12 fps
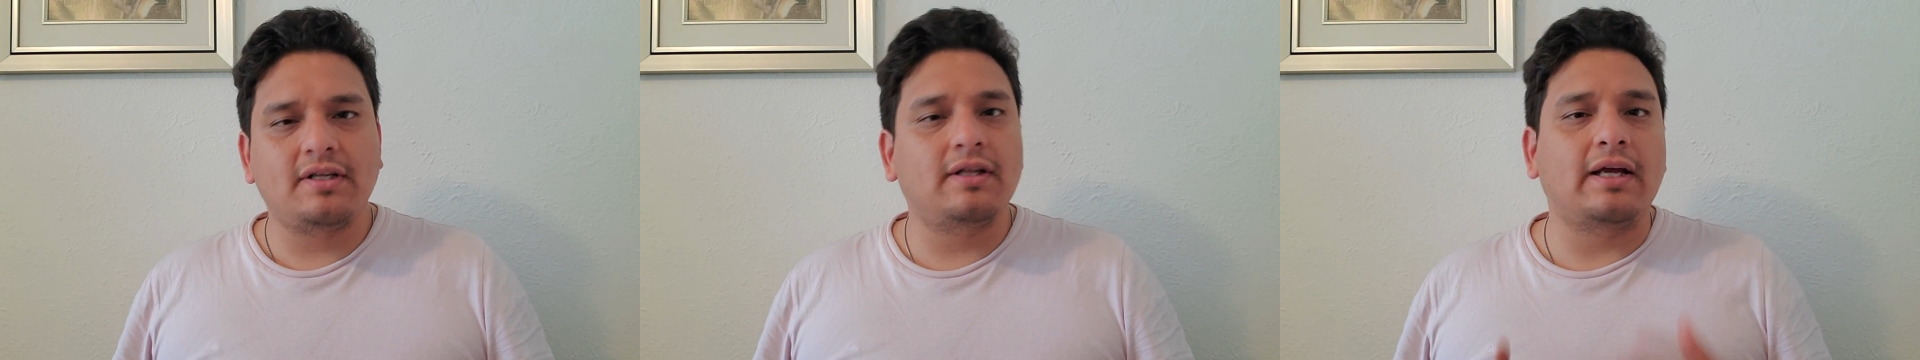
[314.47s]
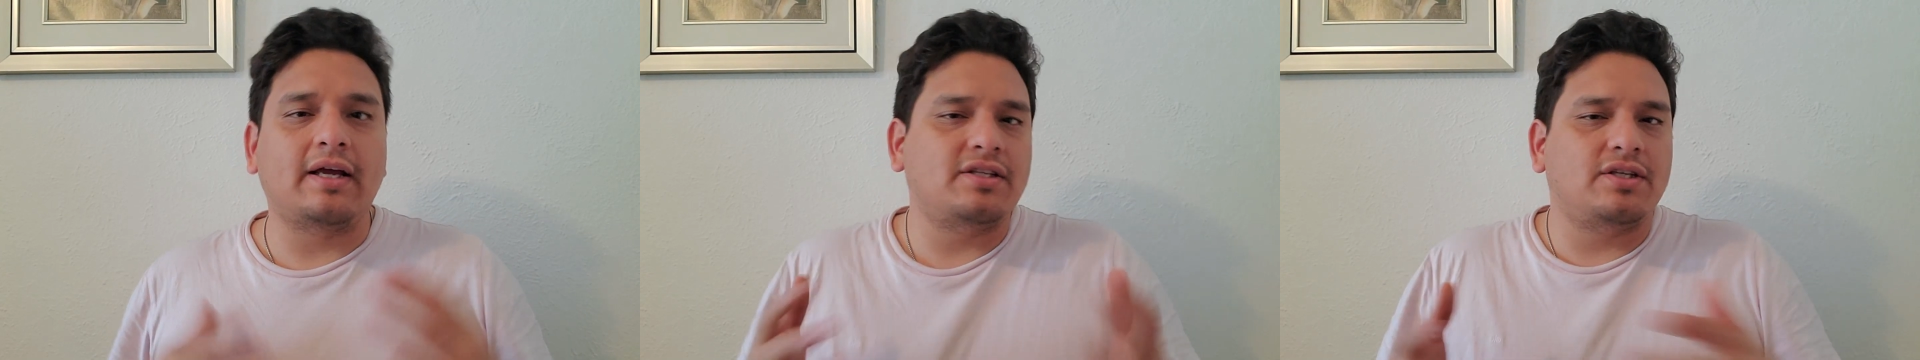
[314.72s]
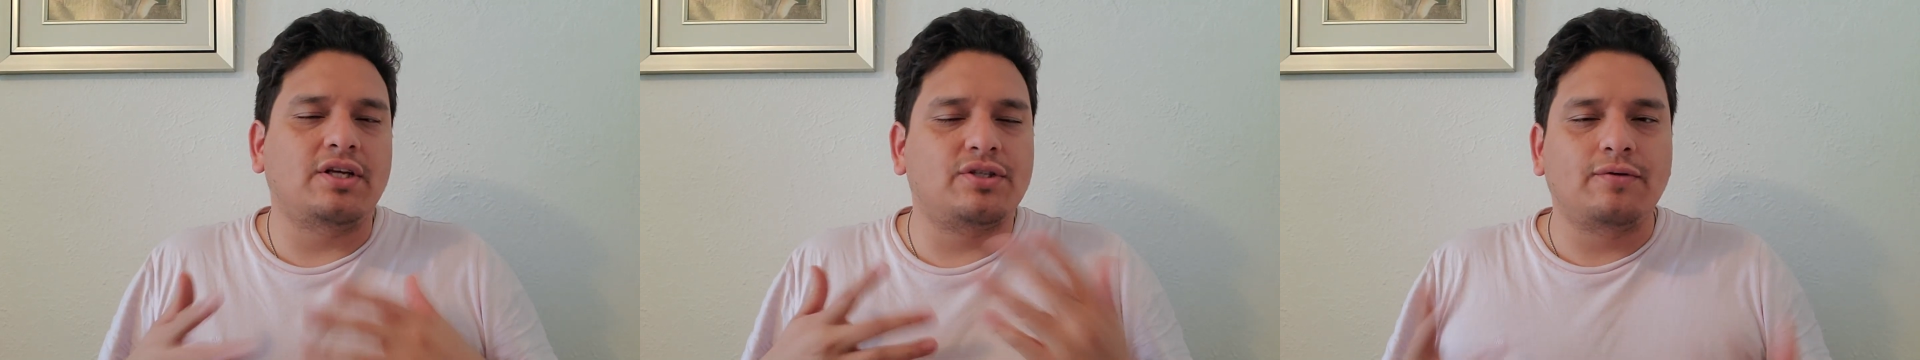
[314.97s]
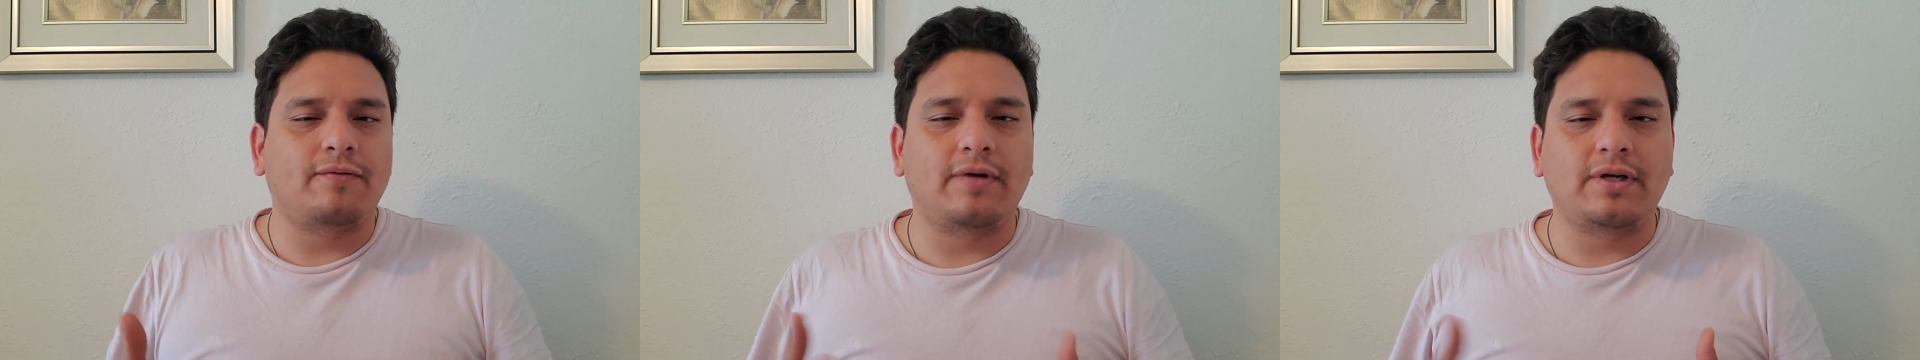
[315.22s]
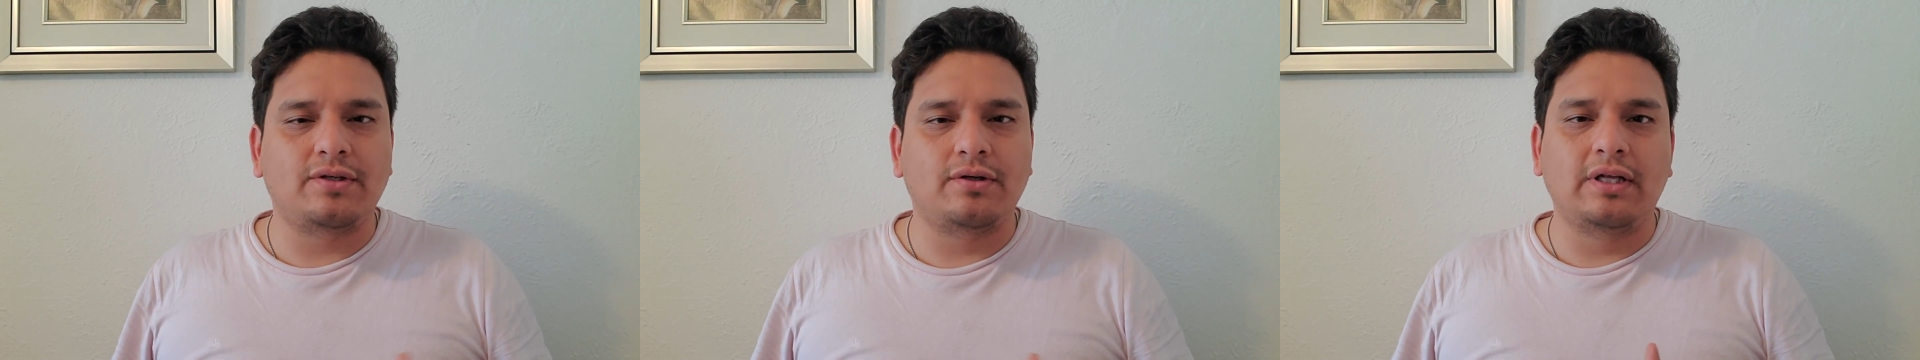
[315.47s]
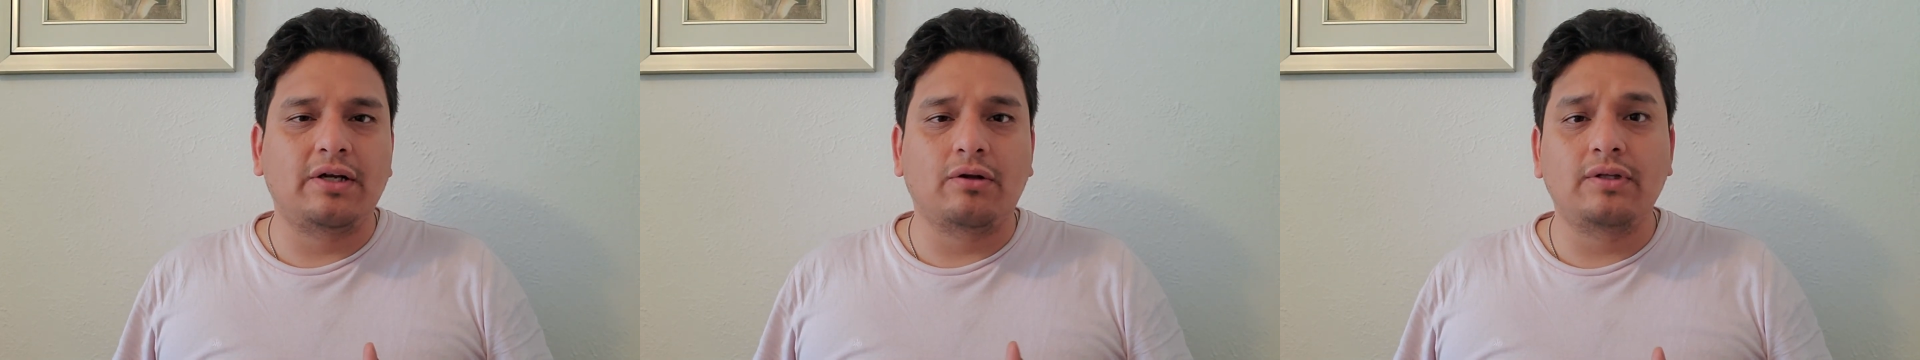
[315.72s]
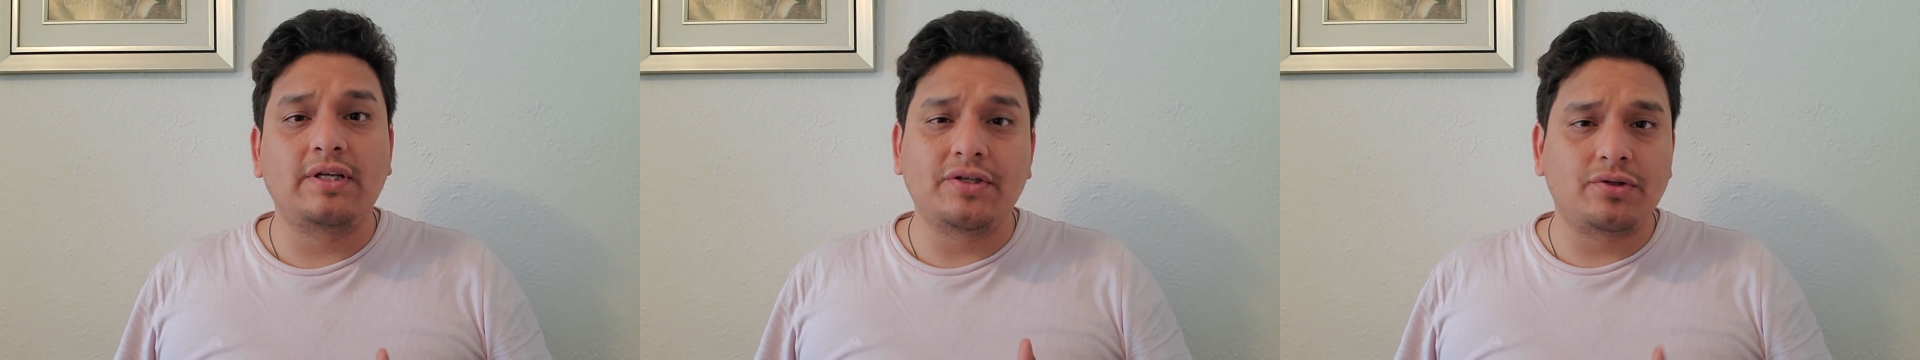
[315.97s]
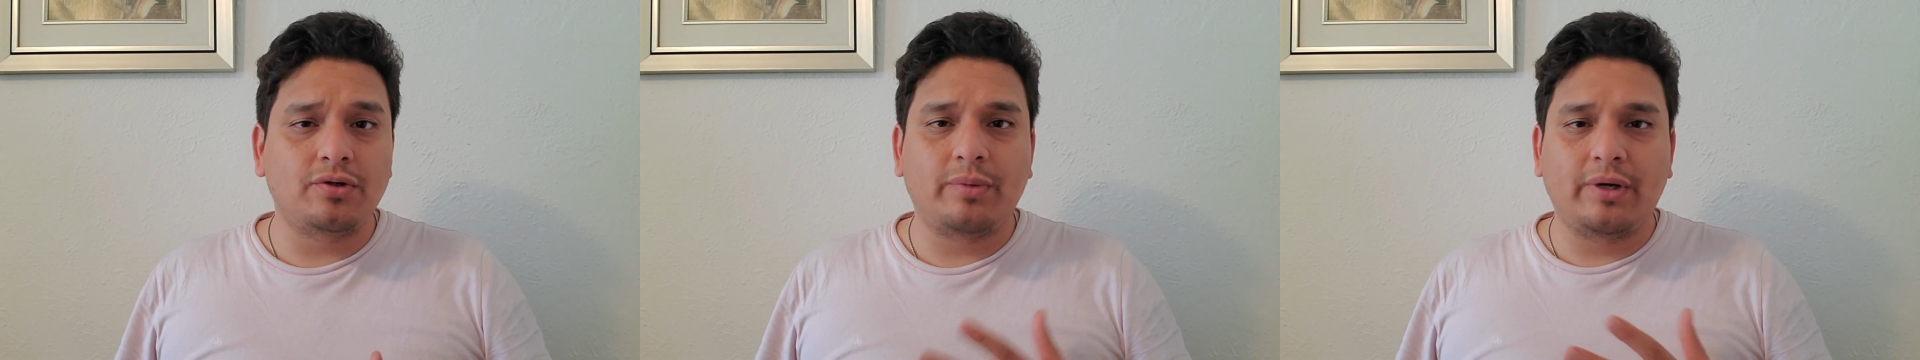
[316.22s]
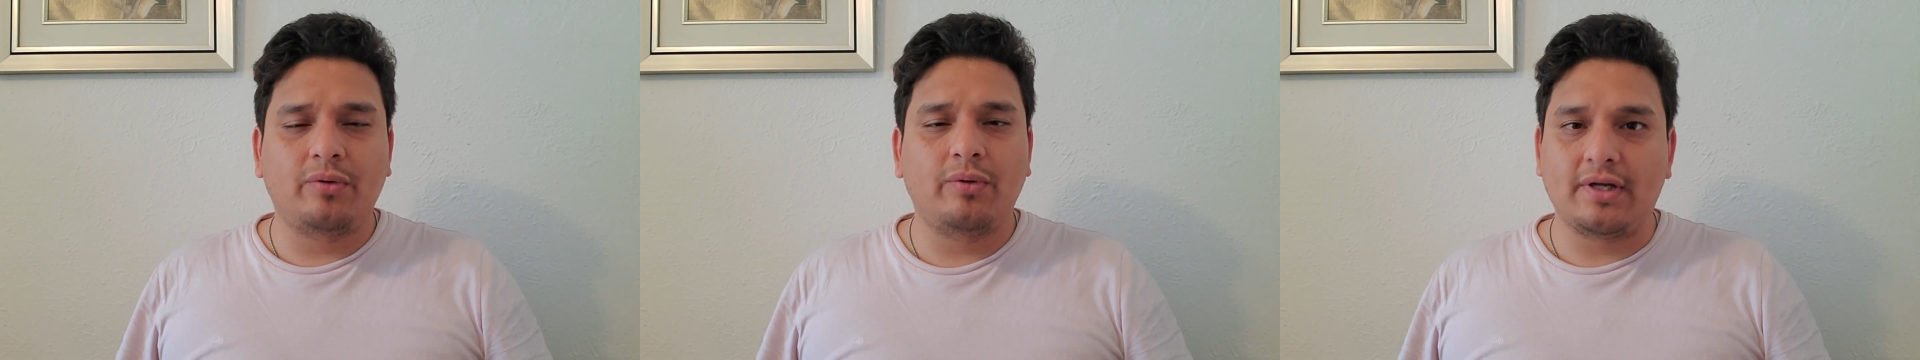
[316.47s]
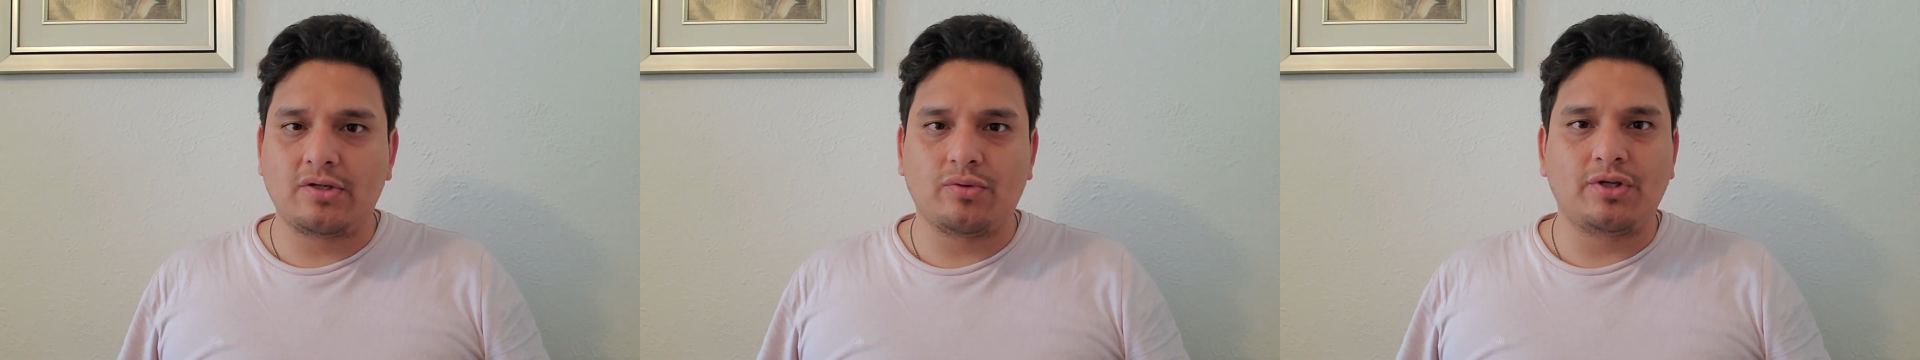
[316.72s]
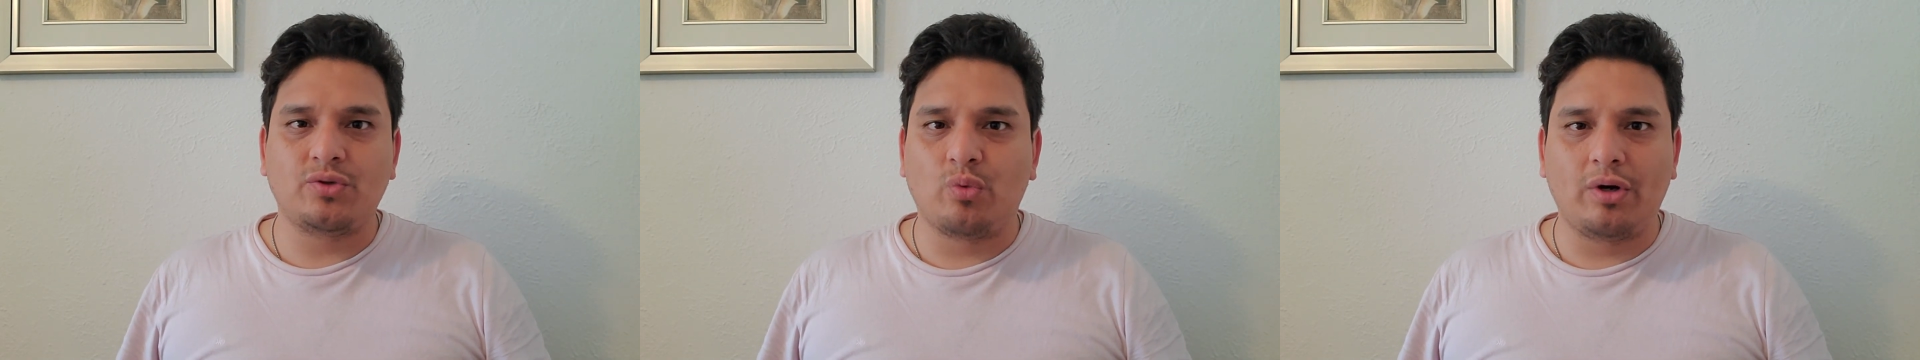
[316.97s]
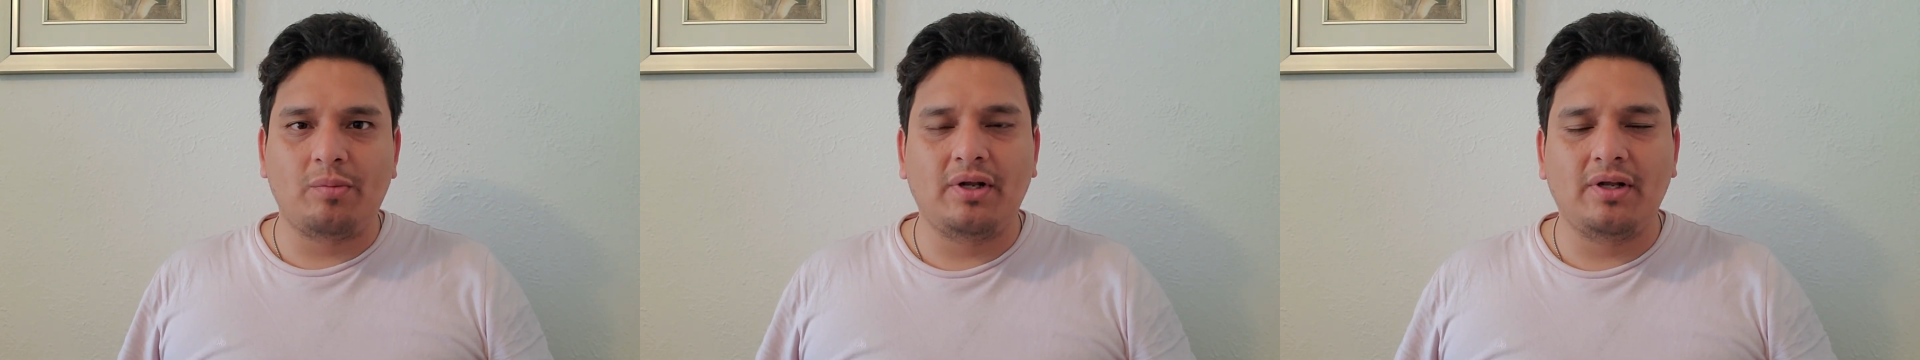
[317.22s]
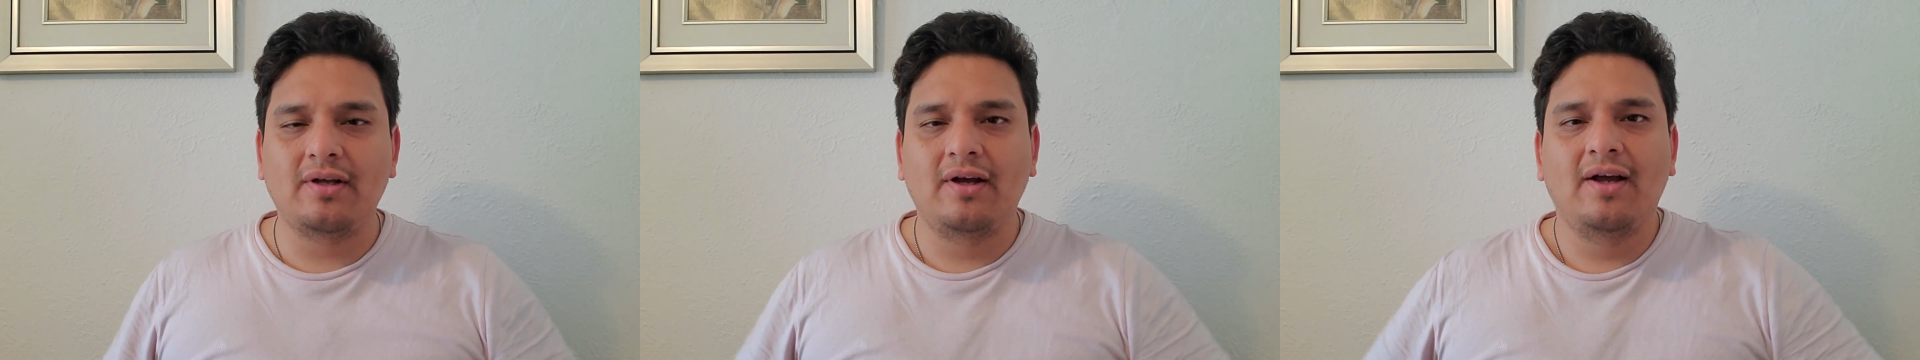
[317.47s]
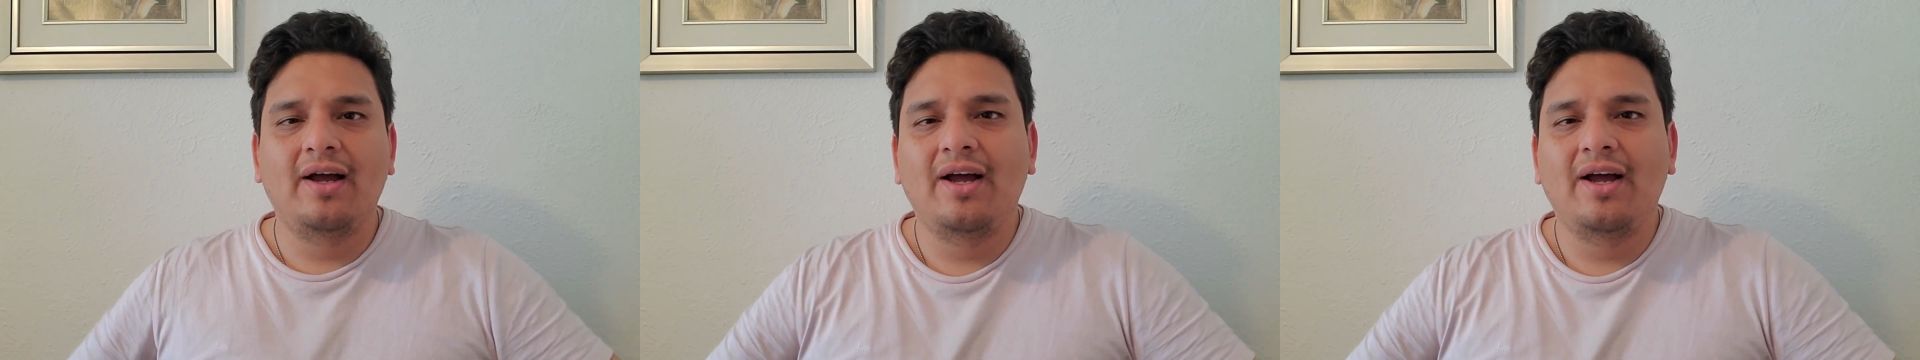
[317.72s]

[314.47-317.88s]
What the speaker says: like it's a little teaser, by the way. That's why it's 1 minute.